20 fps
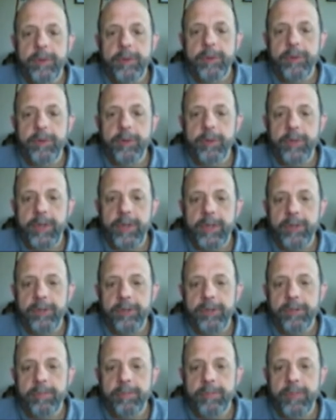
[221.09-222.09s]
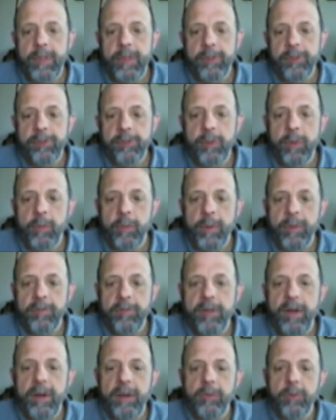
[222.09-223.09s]
through these. And so it went
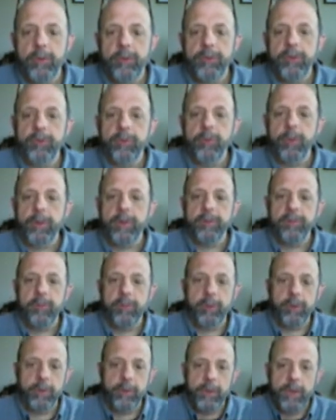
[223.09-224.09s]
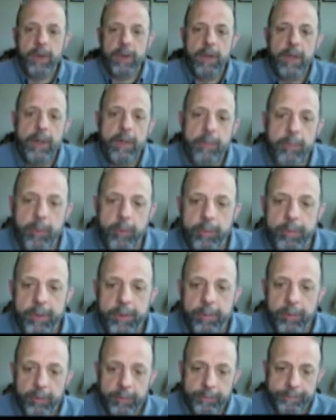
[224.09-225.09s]
viral to 24 more
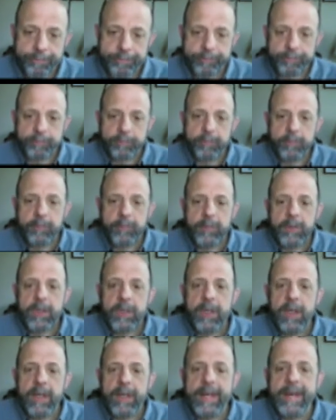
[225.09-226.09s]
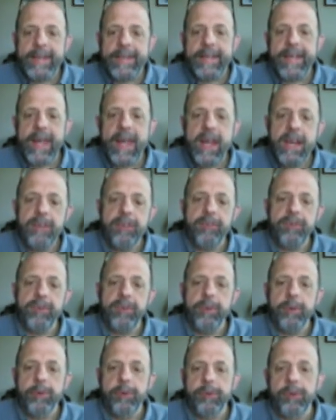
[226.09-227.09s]
people. Engaged
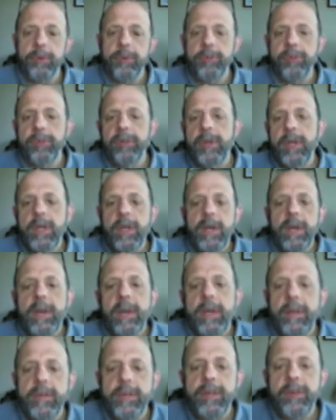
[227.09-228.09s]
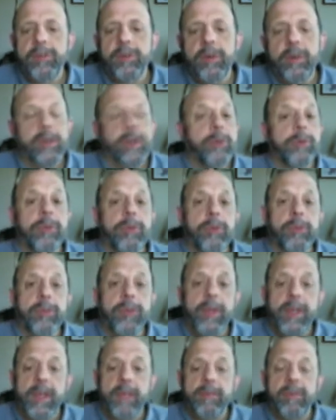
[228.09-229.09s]
users, these are
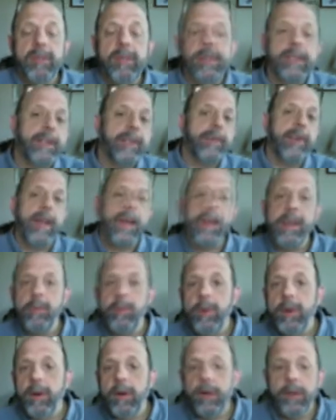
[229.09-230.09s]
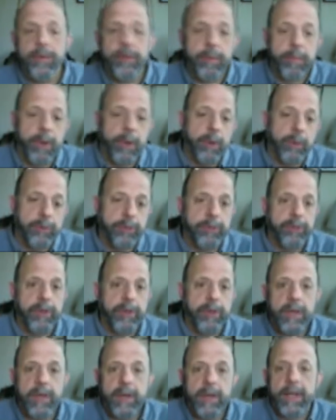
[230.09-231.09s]
users that have clicked anywhere on the
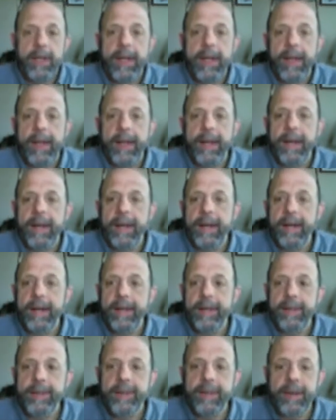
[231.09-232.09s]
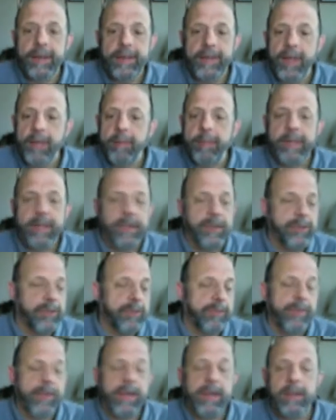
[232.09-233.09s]
post. And that means
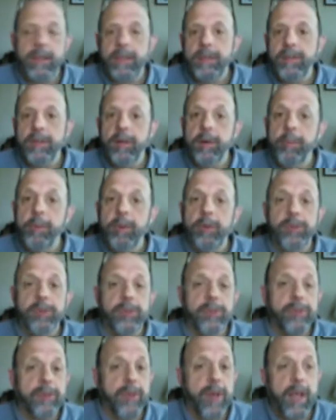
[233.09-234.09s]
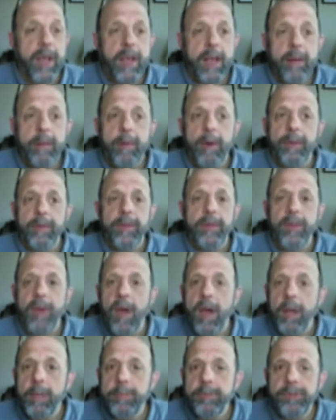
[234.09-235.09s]
if they clicked on a person's name on the
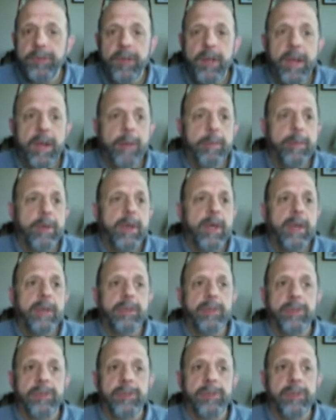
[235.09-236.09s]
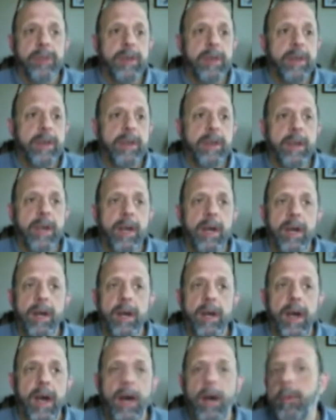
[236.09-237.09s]
timestamp to see
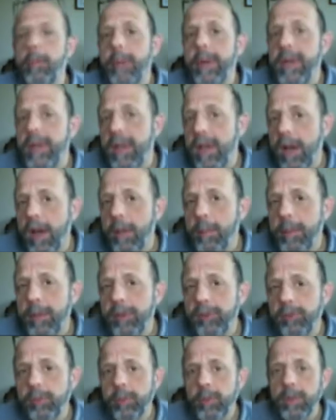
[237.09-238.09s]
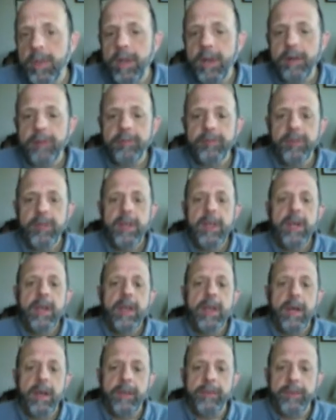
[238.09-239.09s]
how many comments were left,
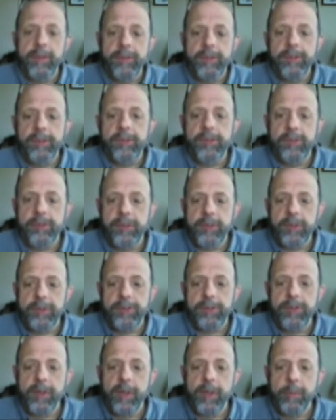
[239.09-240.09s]
this